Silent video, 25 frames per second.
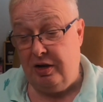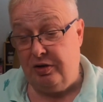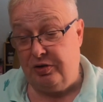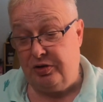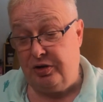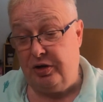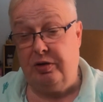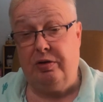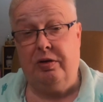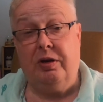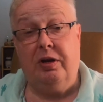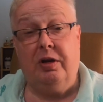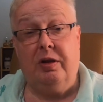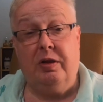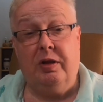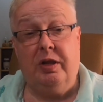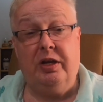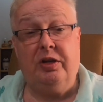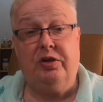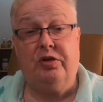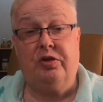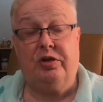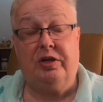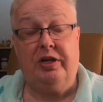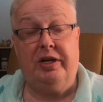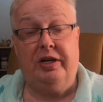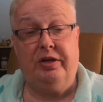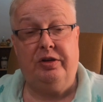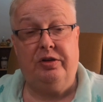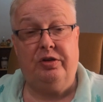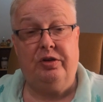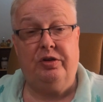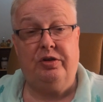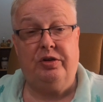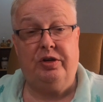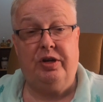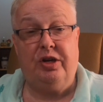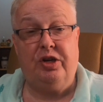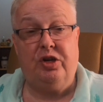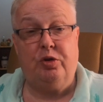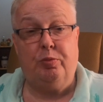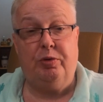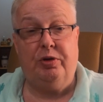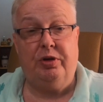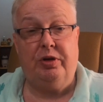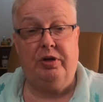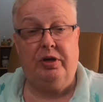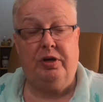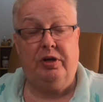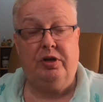So this, ladies and
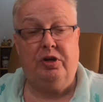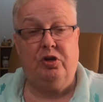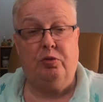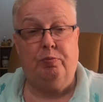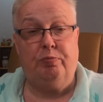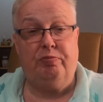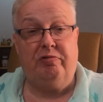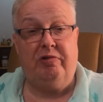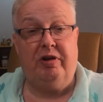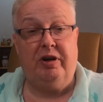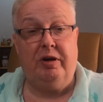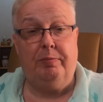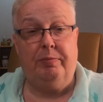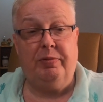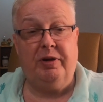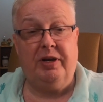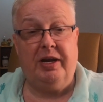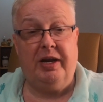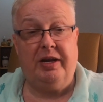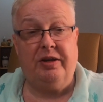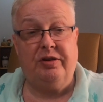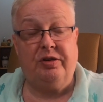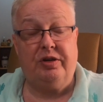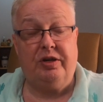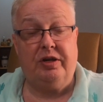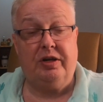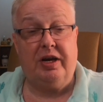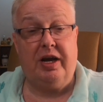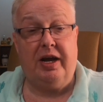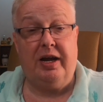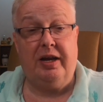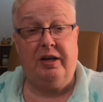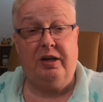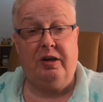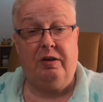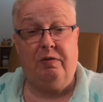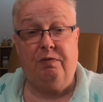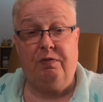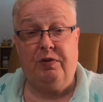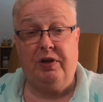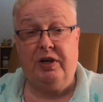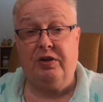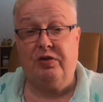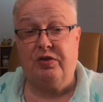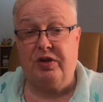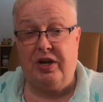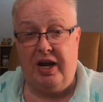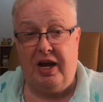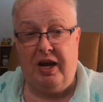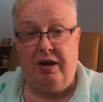gentlemen, is Brian Biletic, and he
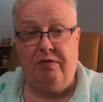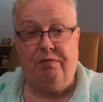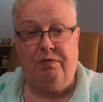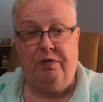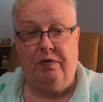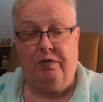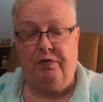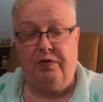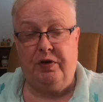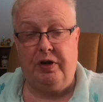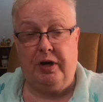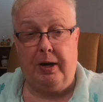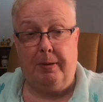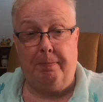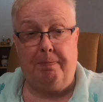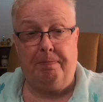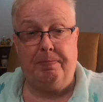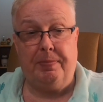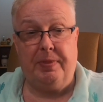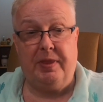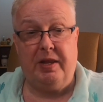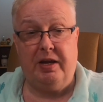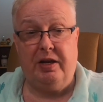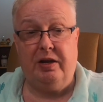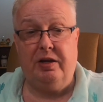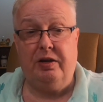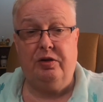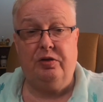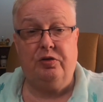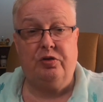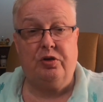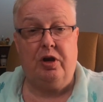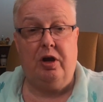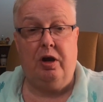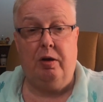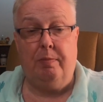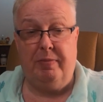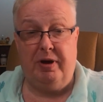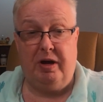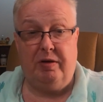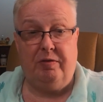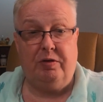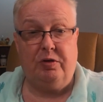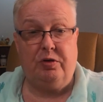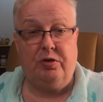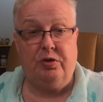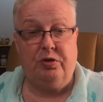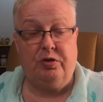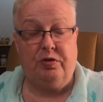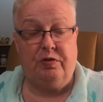thinks everything is
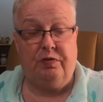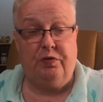America's